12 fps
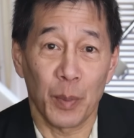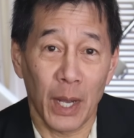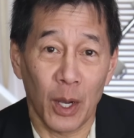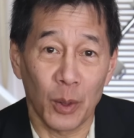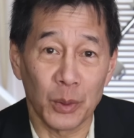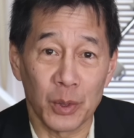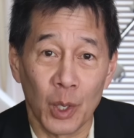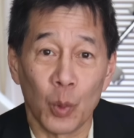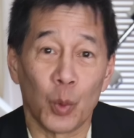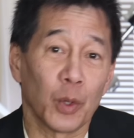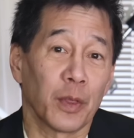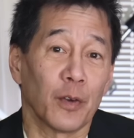pounds
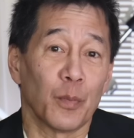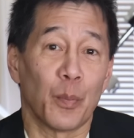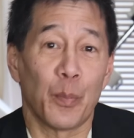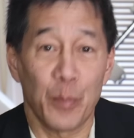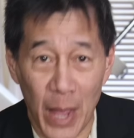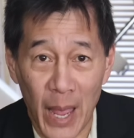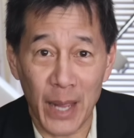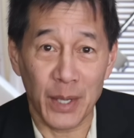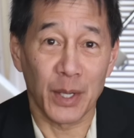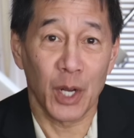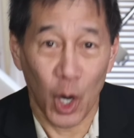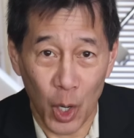worth of
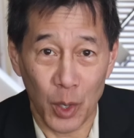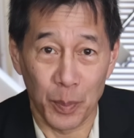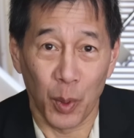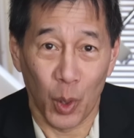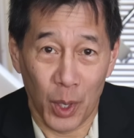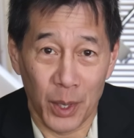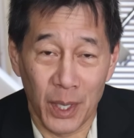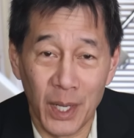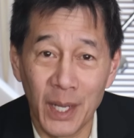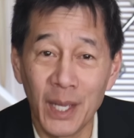bad cardboard.